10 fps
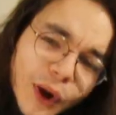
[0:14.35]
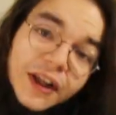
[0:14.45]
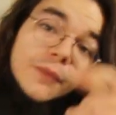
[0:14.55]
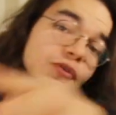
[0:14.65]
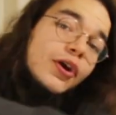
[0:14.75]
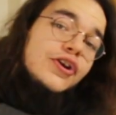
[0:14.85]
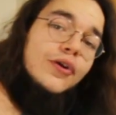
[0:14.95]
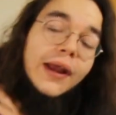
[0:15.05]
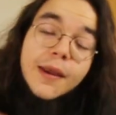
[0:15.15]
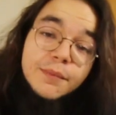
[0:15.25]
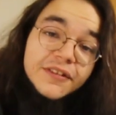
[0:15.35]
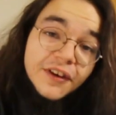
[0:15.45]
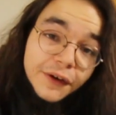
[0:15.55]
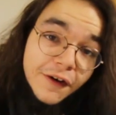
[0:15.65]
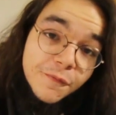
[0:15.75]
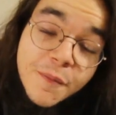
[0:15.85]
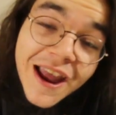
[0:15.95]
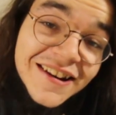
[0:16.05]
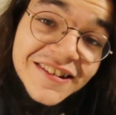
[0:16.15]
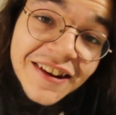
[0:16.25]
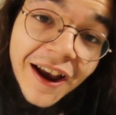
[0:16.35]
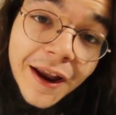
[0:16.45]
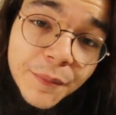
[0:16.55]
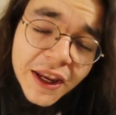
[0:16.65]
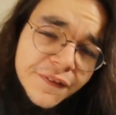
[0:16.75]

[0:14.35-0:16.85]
Welcome to a new episode of Ben's Time!